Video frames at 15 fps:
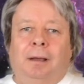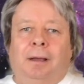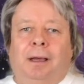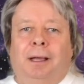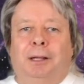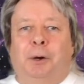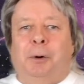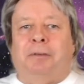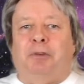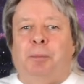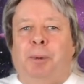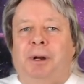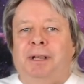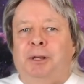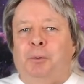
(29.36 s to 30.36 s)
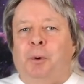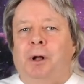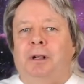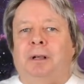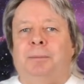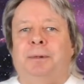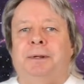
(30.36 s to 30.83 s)
Hello everybody and
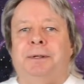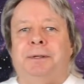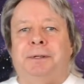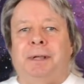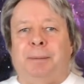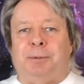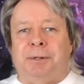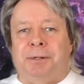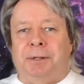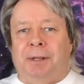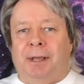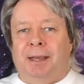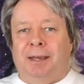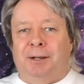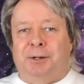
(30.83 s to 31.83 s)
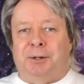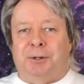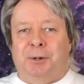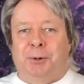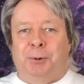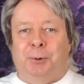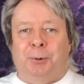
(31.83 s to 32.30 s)
welcome to Deceptions of the Ages
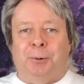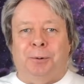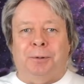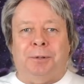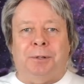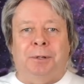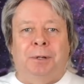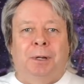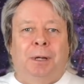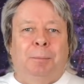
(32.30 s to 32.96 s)
News.